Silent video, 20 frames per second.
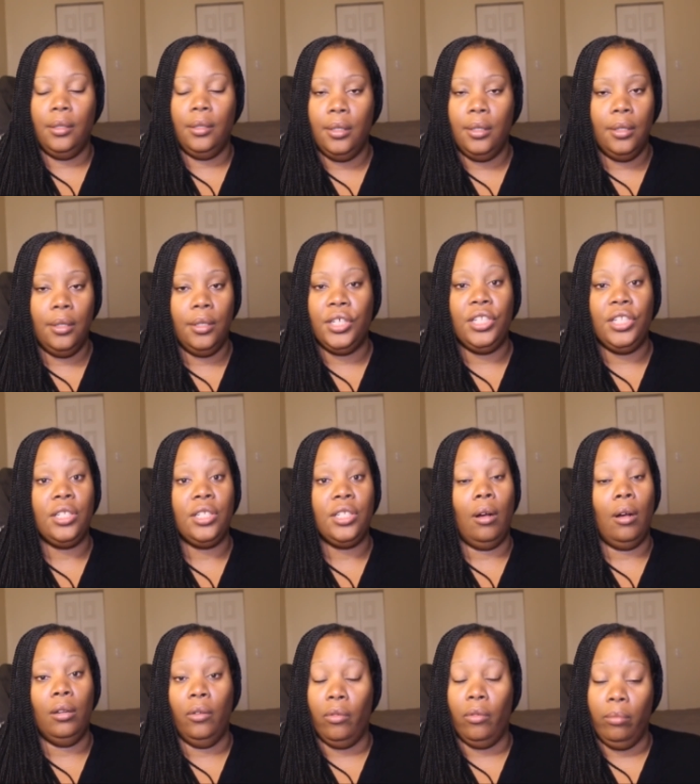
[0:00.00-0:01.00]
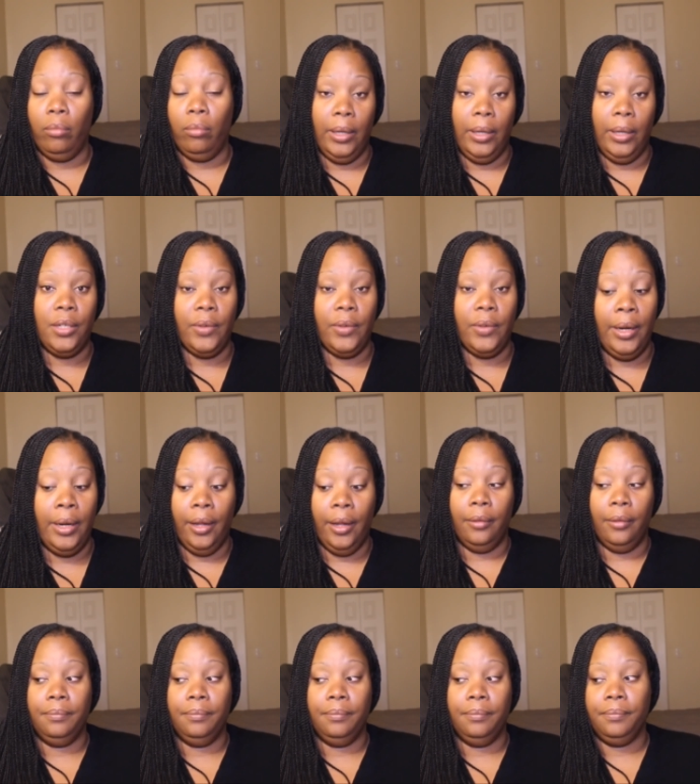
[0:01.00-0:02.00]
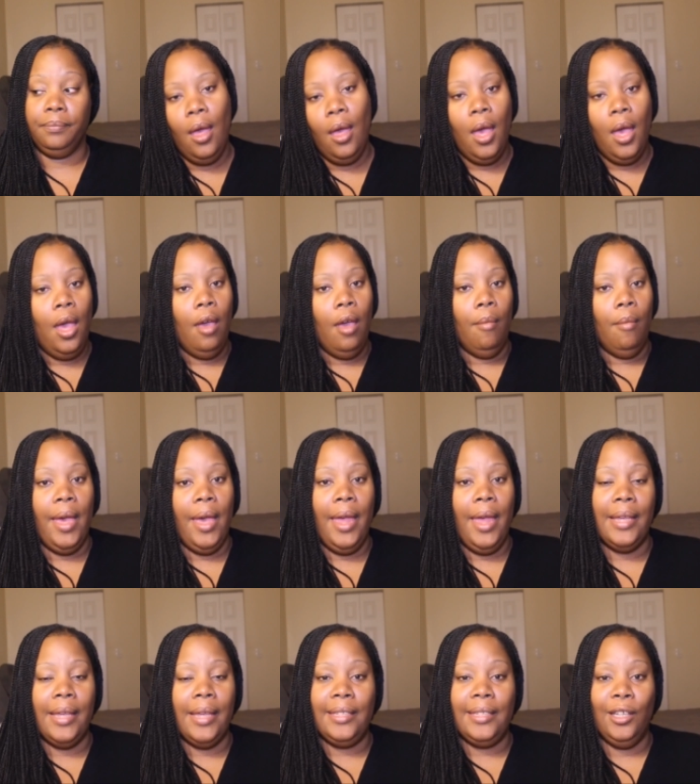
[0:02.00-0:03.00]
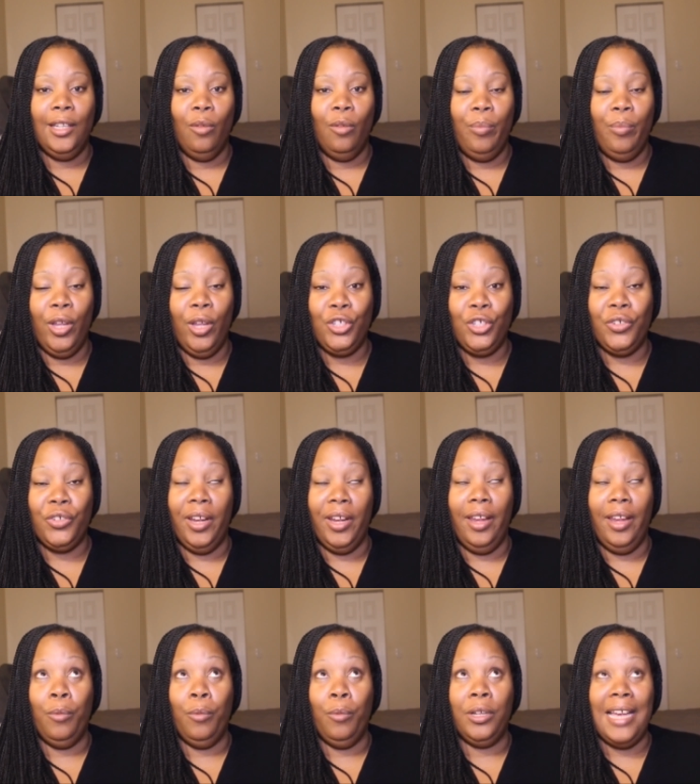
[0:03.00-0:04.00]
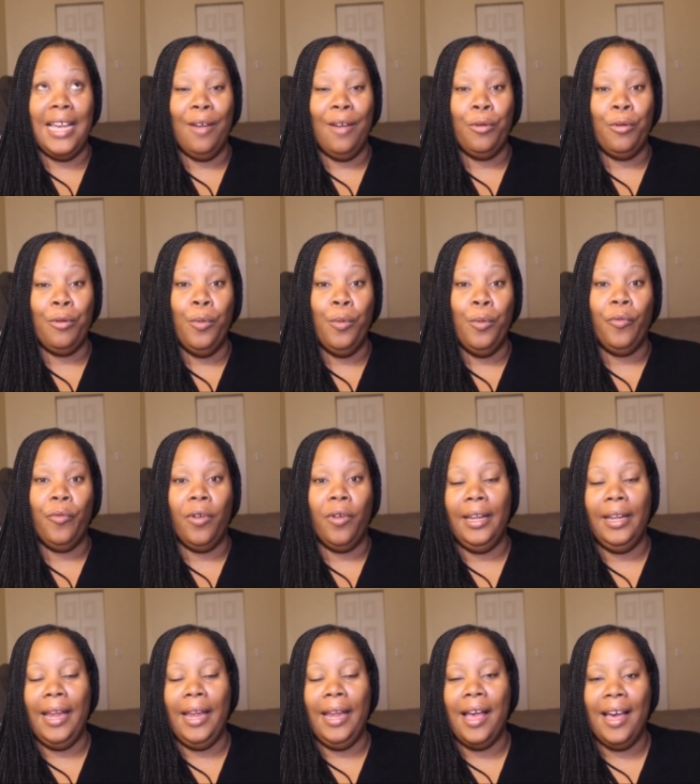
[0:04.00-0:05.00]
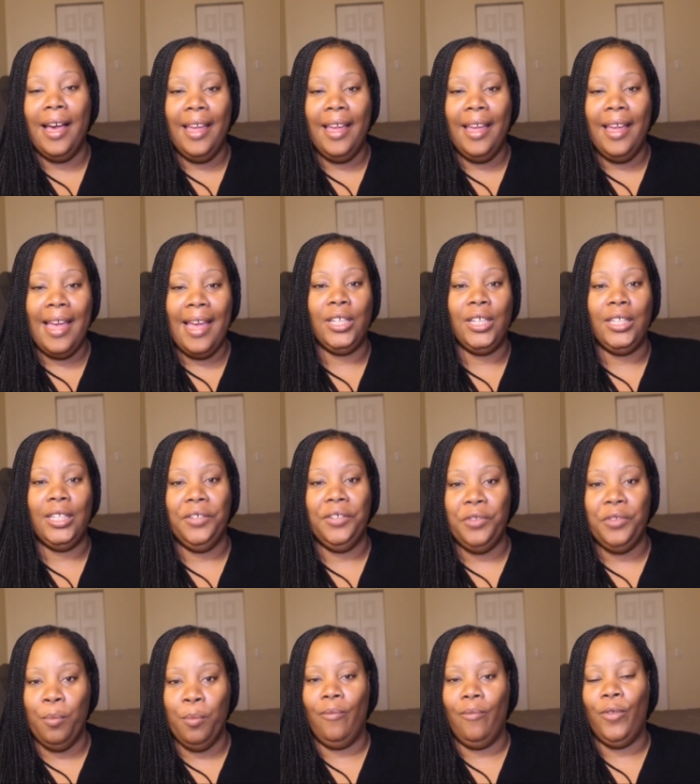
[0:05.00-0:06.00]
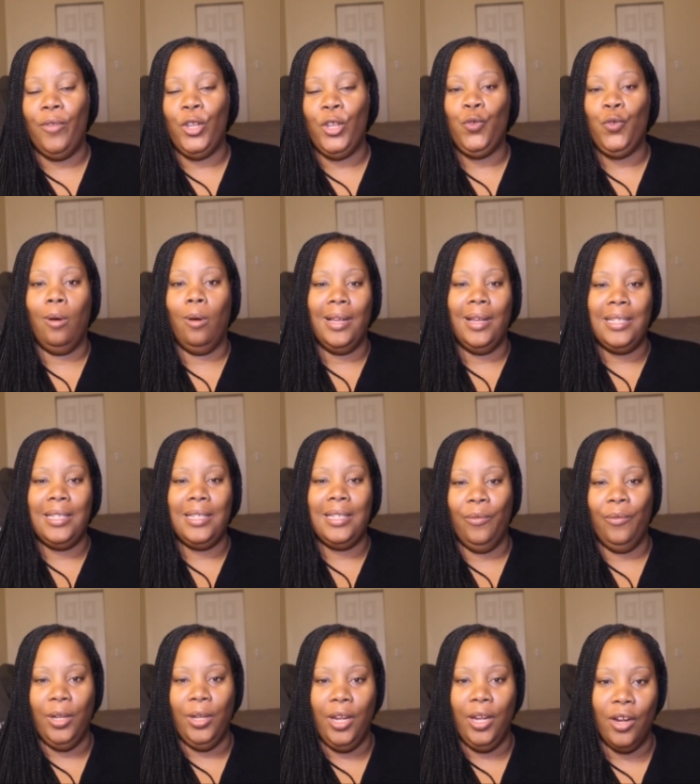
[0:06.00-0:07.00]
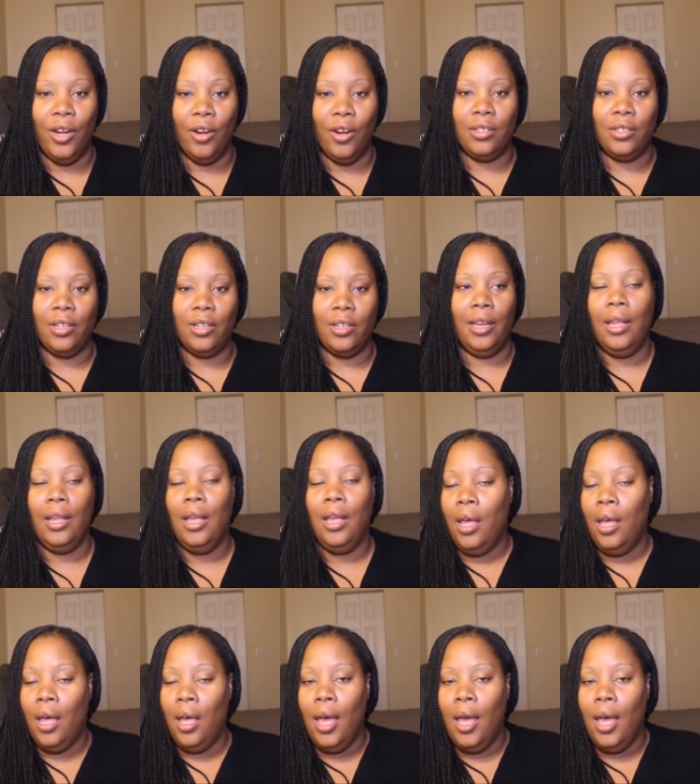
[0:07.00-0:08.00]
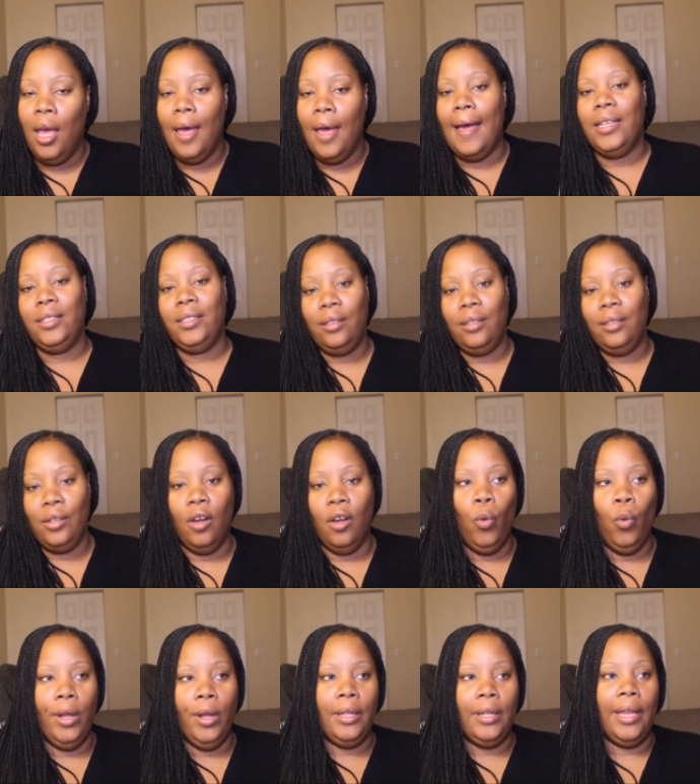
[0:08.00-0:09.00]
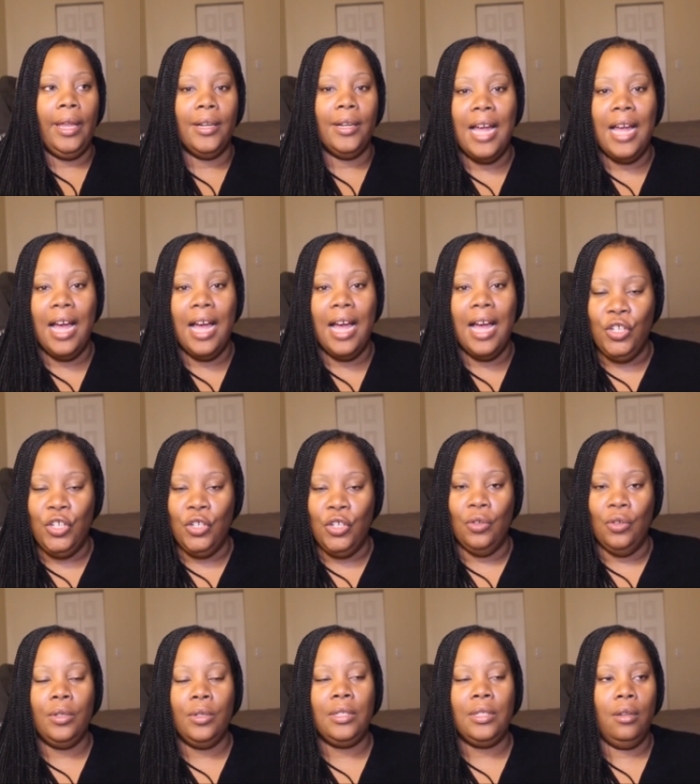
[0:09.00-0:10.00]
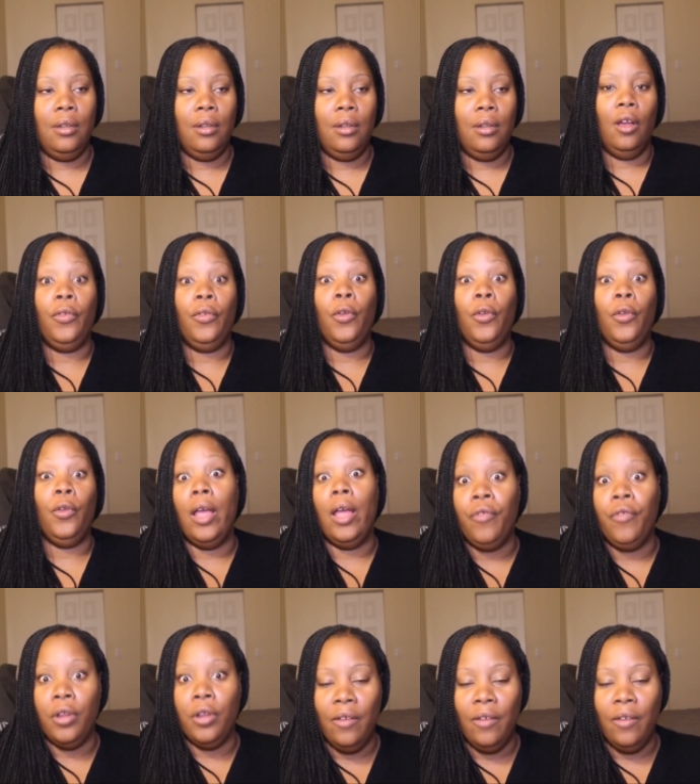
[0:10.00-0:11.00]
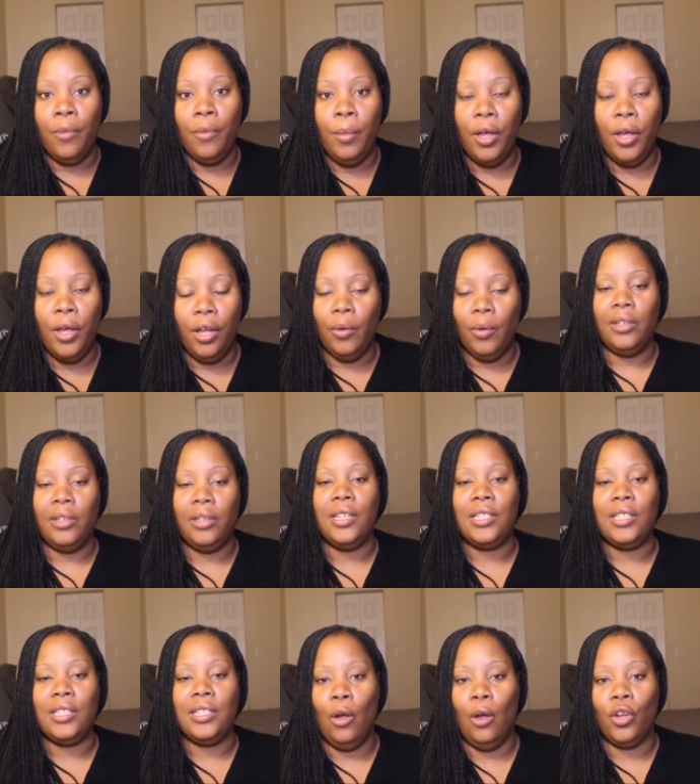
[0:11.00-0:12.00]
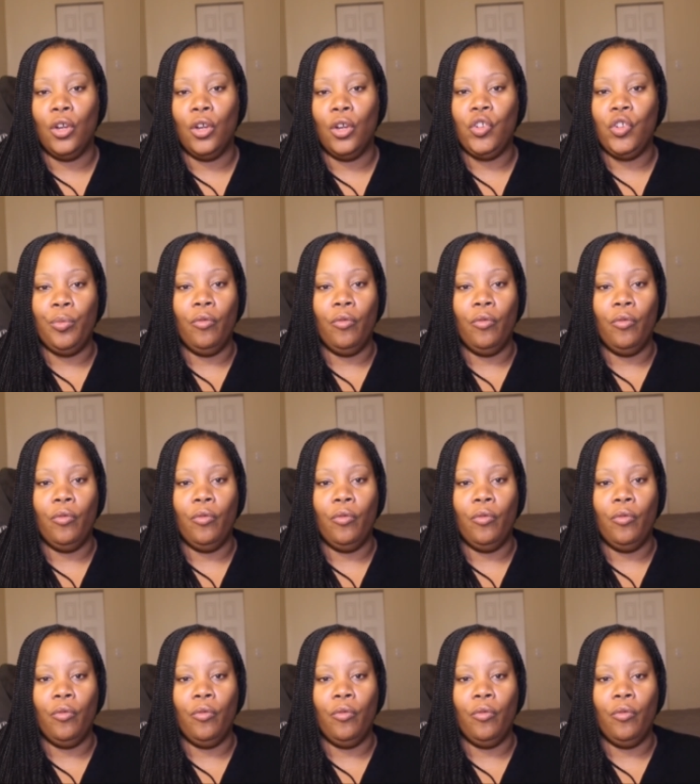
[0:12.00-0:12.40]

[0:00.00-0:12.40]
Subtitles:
just all over the place right now. Mae is still on Beale Street, which I remember fondly. I actually lived in Memphis for about 7 years, and I, went there a time or two. It's, if you're not familiar with it, it's a long strip of